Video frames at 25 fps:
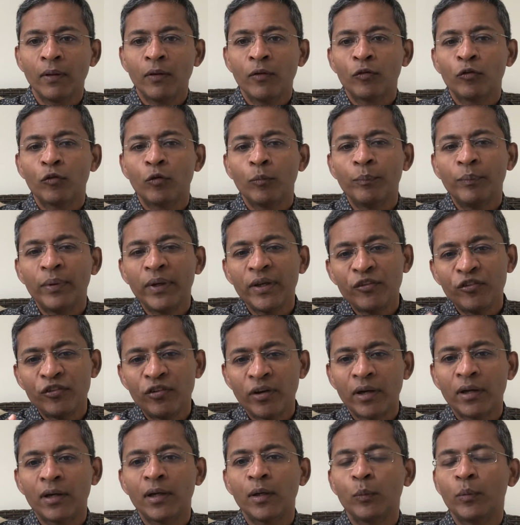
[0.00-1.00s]
So be
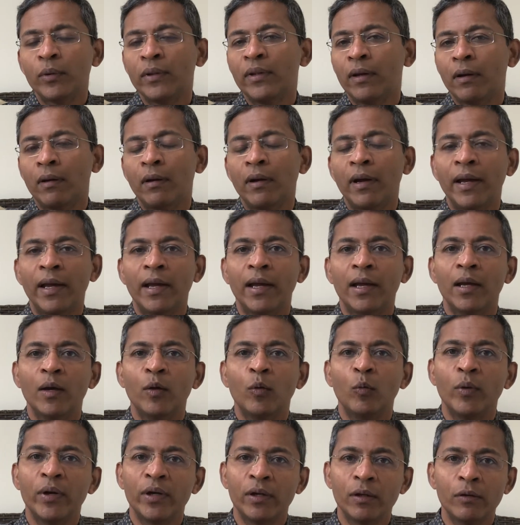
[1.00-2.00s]
gentle with your hair
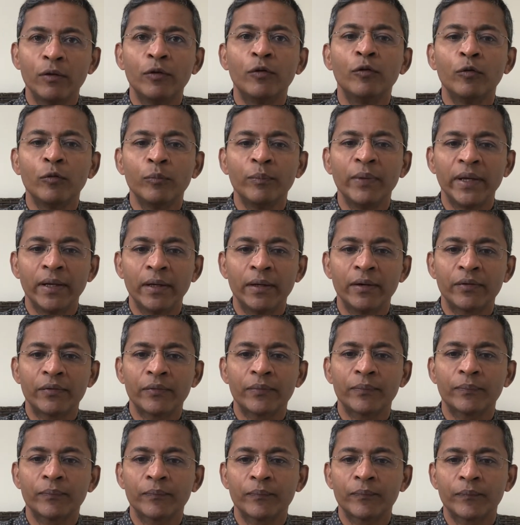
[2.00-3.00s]
when you're grooming
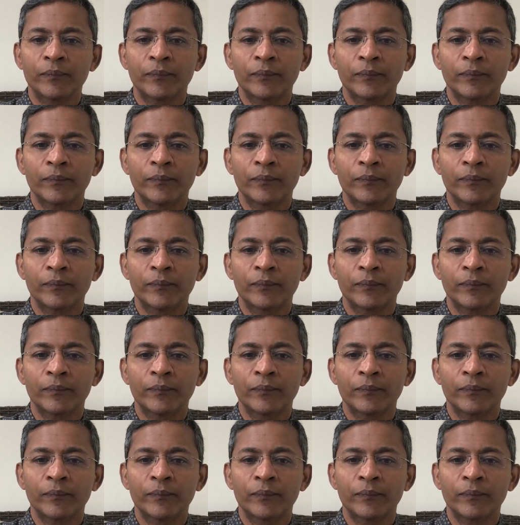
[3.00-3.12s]
it.